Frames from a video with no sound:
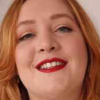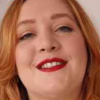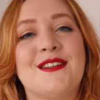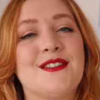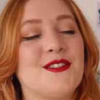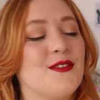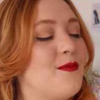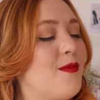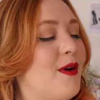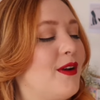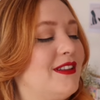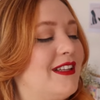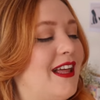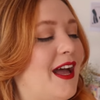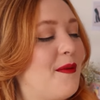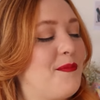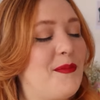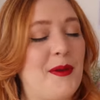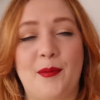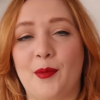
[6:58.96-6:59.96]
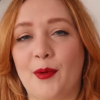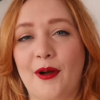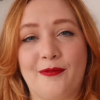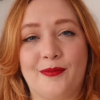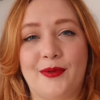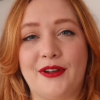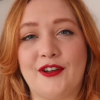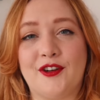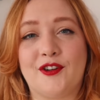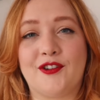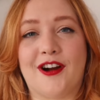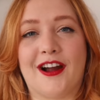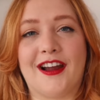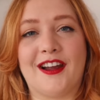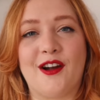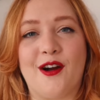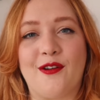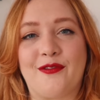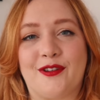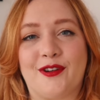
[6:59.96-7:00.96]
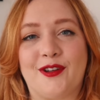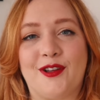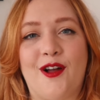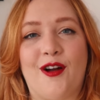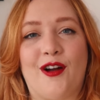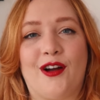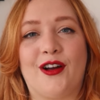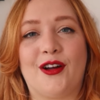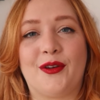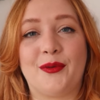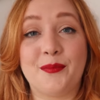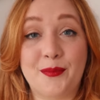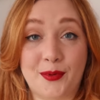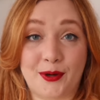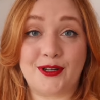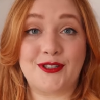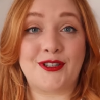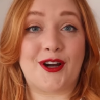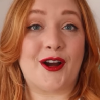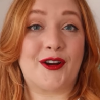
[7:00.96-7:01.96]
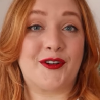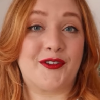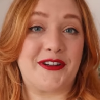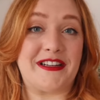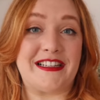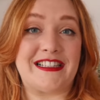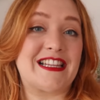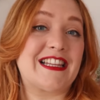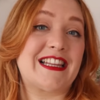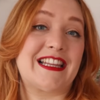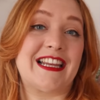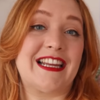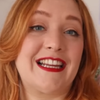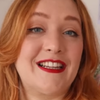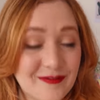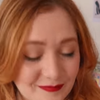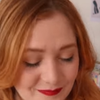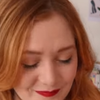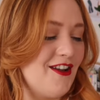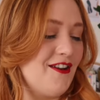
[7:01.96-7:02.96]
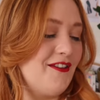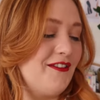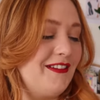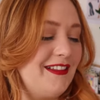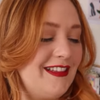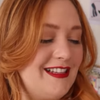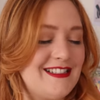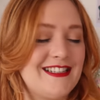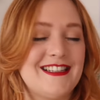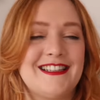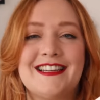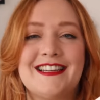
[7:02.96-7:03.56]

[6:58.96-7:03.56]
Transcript: and it's also one that people have been crying over a lot on BookTok recently. Oh, this